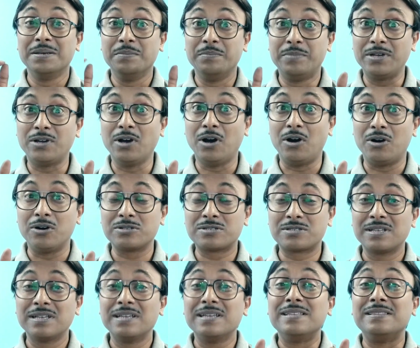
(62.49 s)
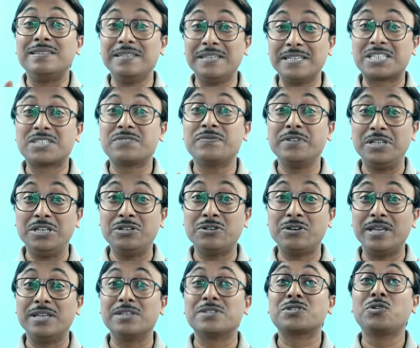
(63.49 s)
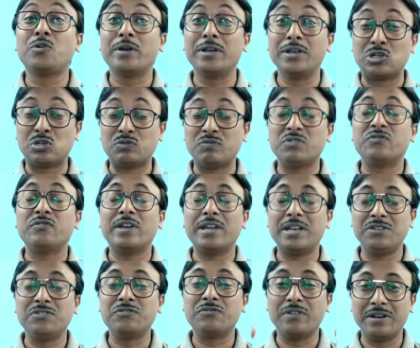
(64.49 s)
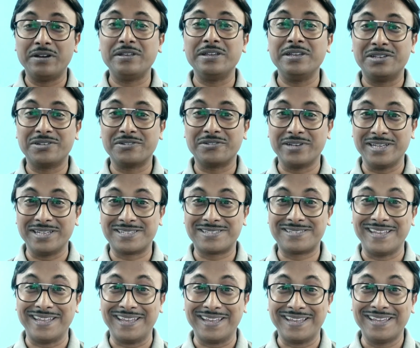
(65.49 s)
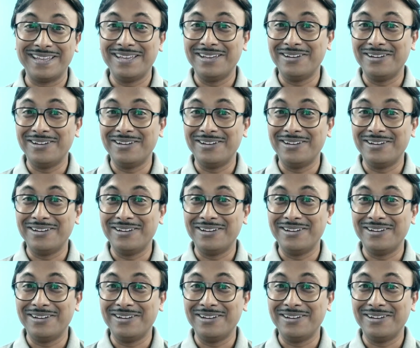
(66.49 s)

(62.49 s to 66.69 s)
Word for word: because this video is going to be very very interesting.